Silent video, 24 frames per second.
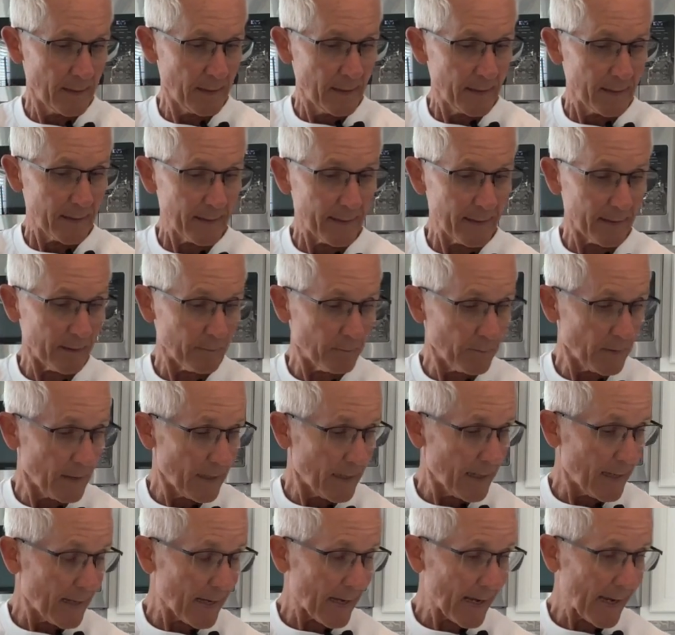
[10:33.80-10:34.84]
Now,
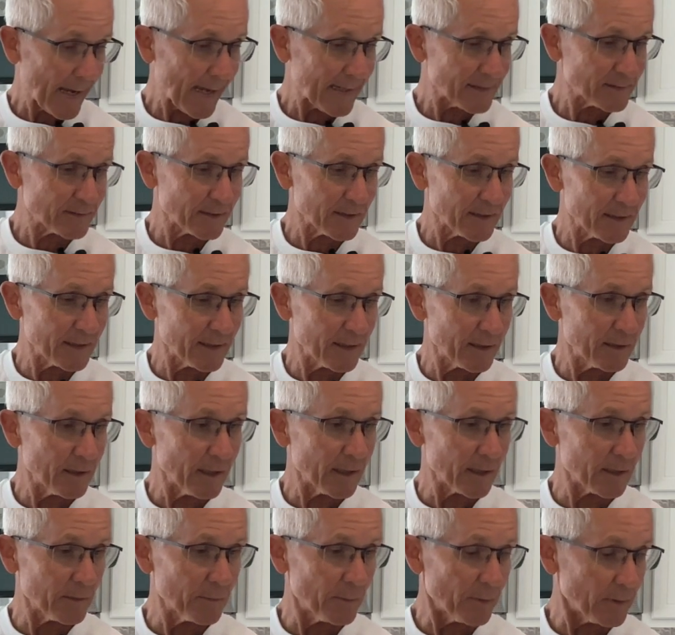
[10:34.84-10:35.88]
actually, you're not
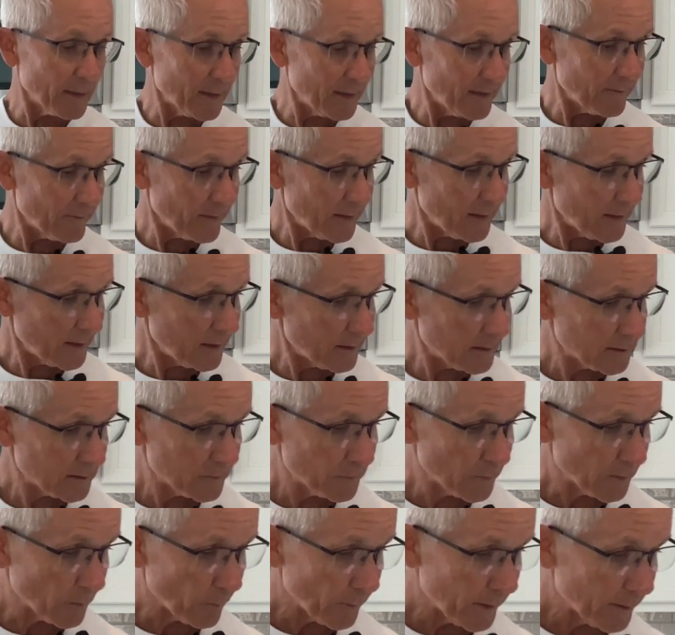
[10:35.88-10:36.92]
going to believe this,
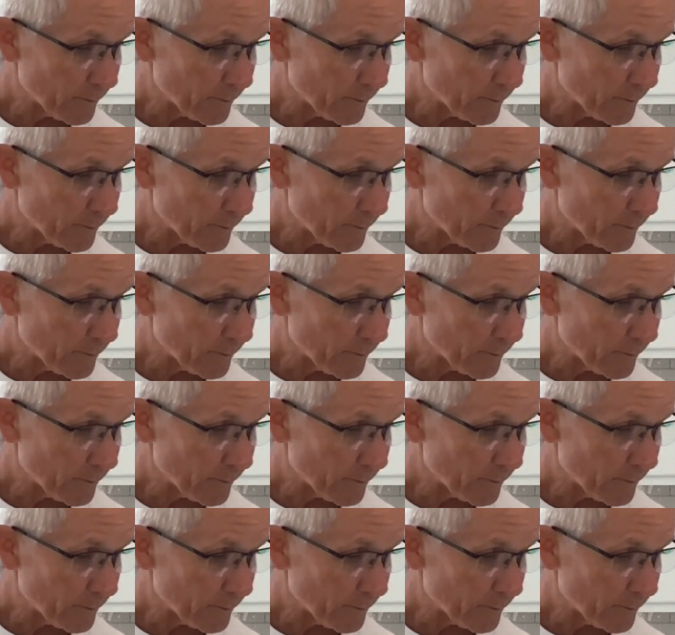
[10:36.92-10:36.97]
but we